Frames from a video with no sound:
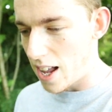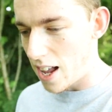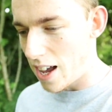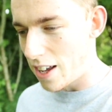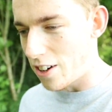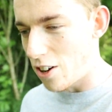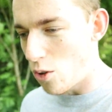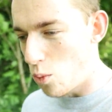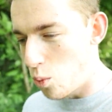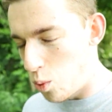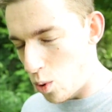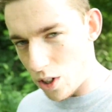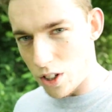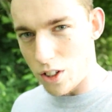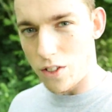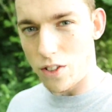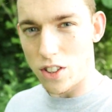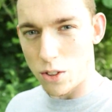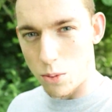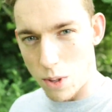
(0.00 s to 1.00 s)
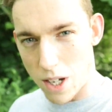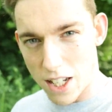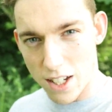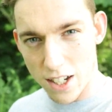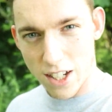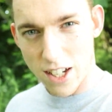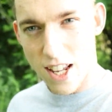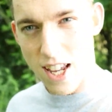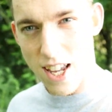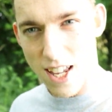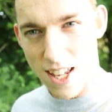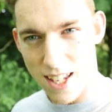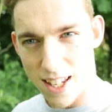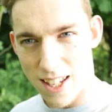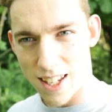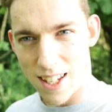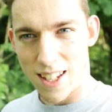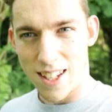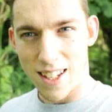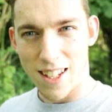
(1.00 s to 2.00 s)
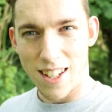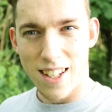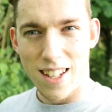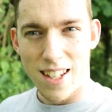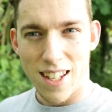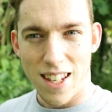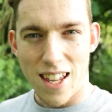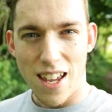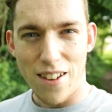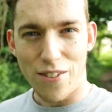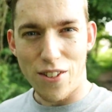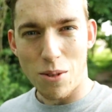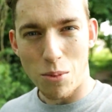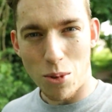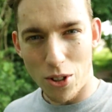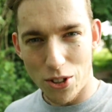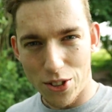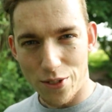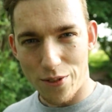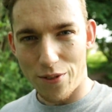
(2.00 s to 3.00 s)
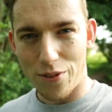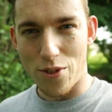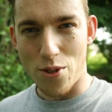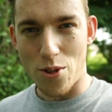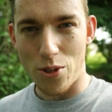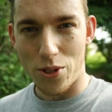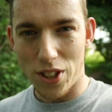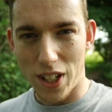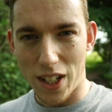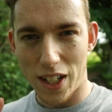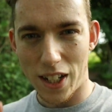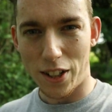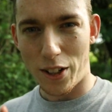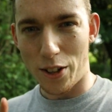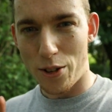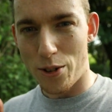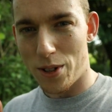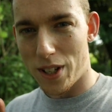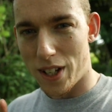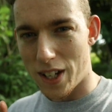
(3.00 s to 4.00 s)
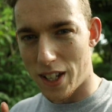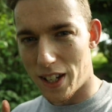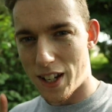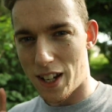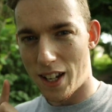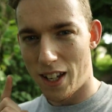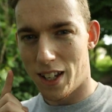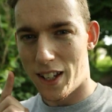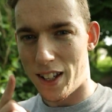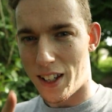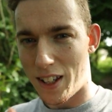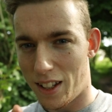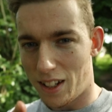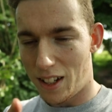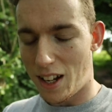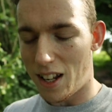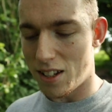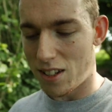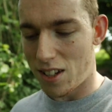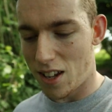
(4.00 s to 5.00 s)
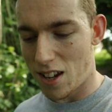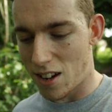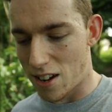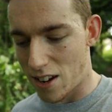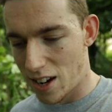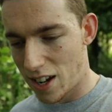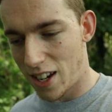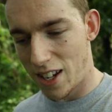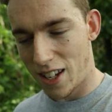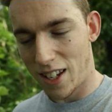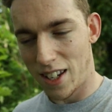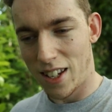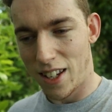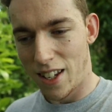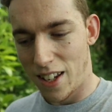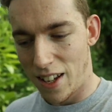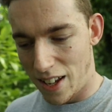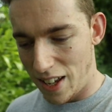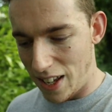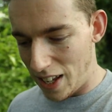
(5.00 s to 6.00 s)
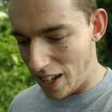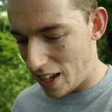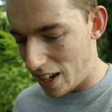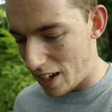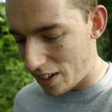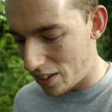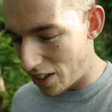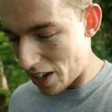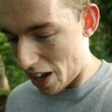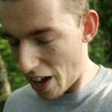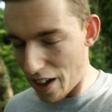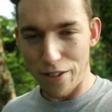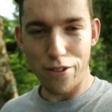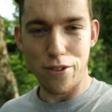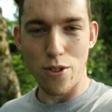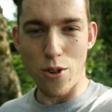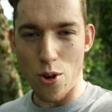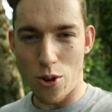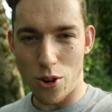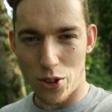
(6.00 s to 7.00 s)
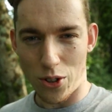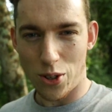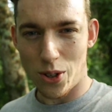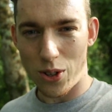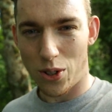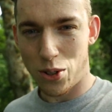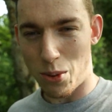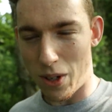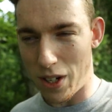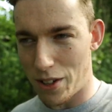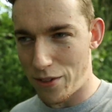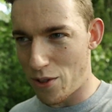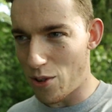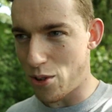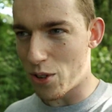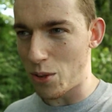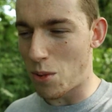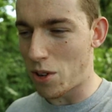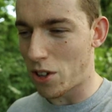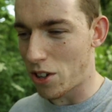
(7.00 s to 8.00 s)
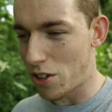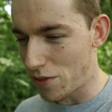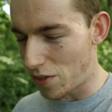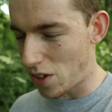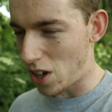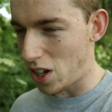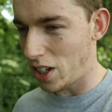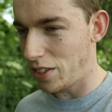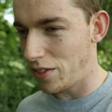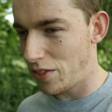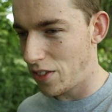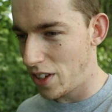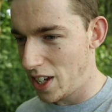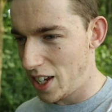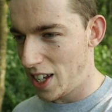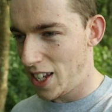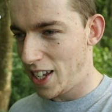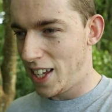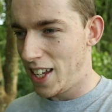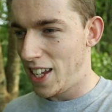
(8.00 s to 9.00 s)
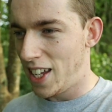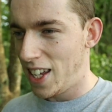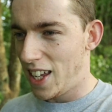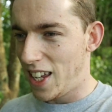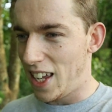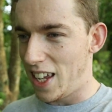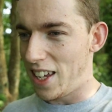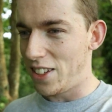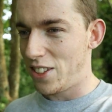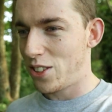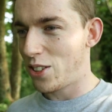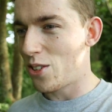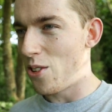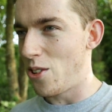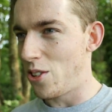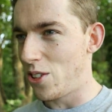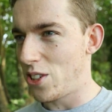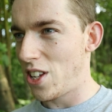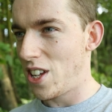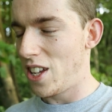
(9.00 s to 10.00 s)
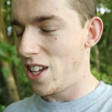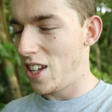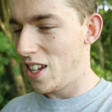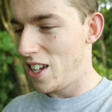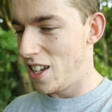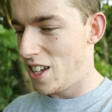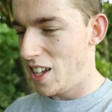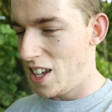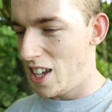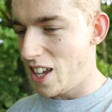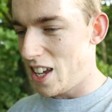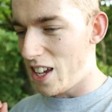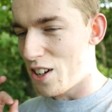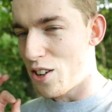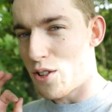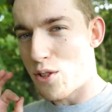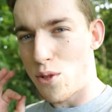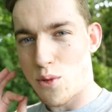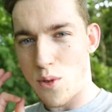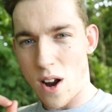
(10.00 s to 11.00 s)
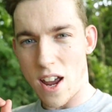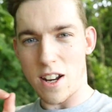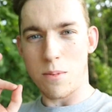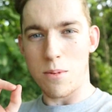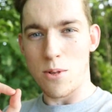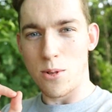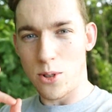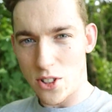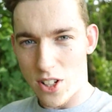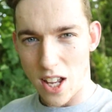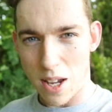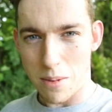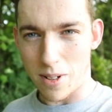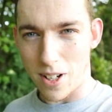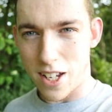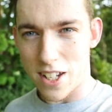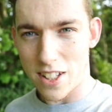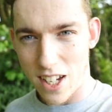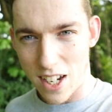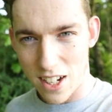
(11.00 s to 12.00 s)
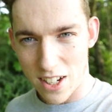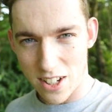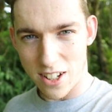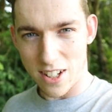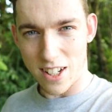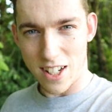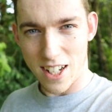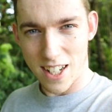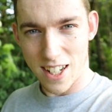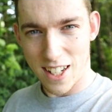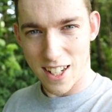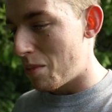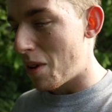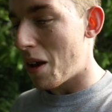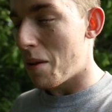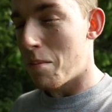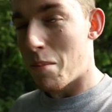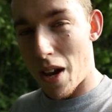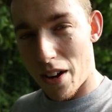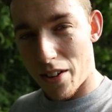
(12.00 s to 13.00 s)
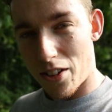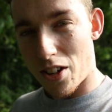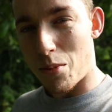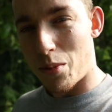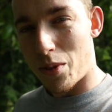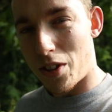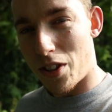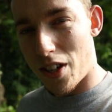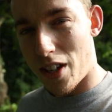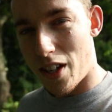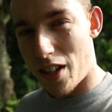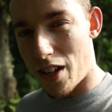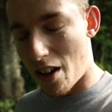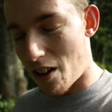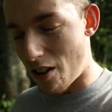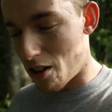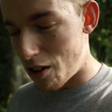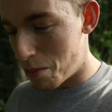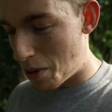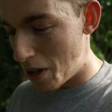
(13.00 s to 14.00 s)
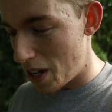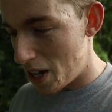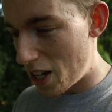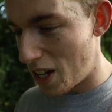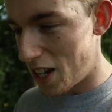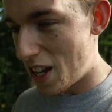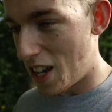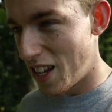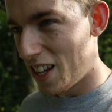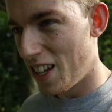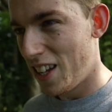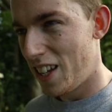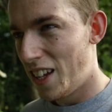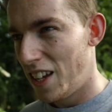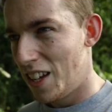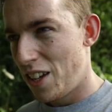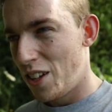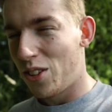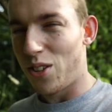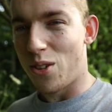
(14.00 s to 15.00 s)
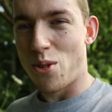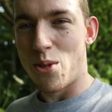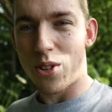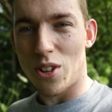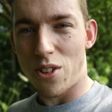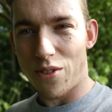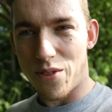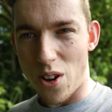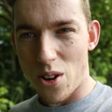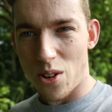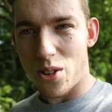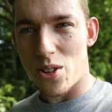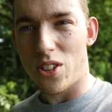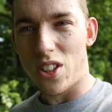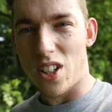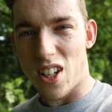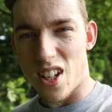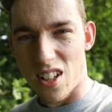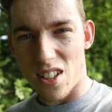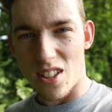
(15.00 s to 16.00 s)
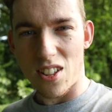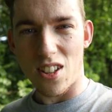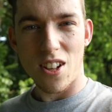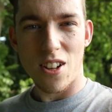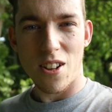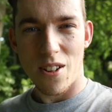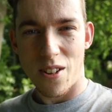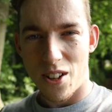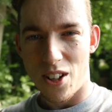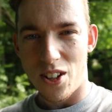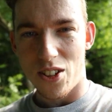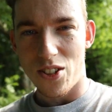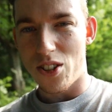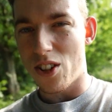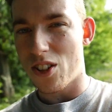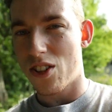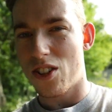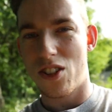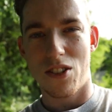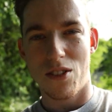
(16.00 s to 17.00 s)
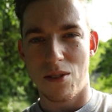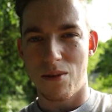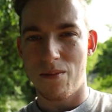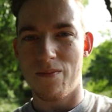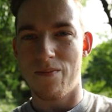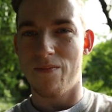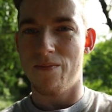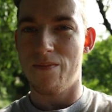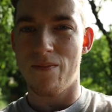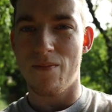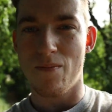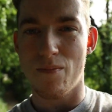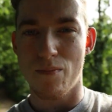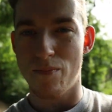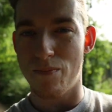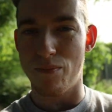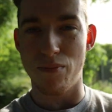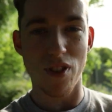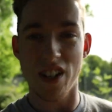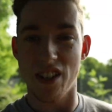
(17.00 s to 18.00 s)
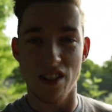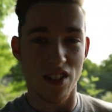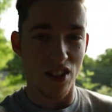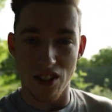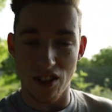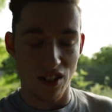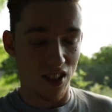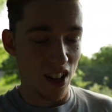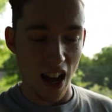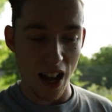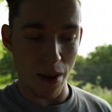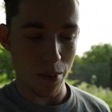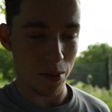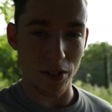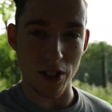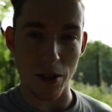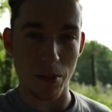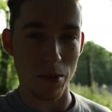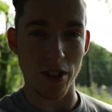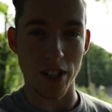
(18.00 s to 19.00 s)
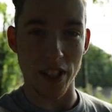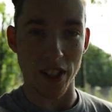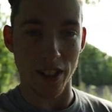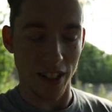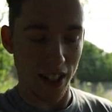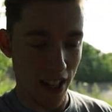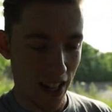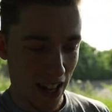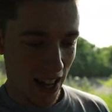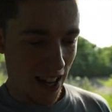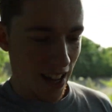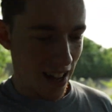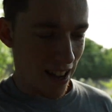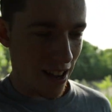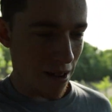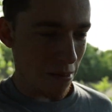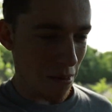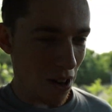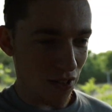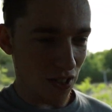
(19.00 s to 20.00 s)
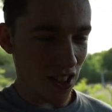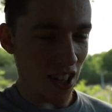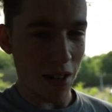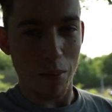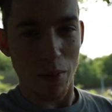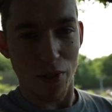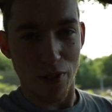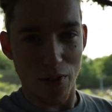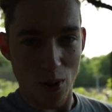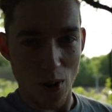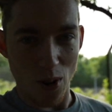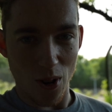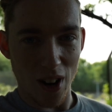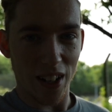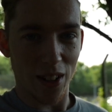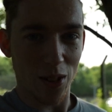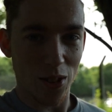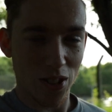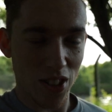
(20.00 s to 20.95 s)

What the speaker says: and I wouldn't have switched if it wasn't for the included lens here. It's the f4 24-105. It's got incredible stabilization, and paired up with the RP, the autofocus is just brilliant, just absolutely brilliant. I've said before and I'll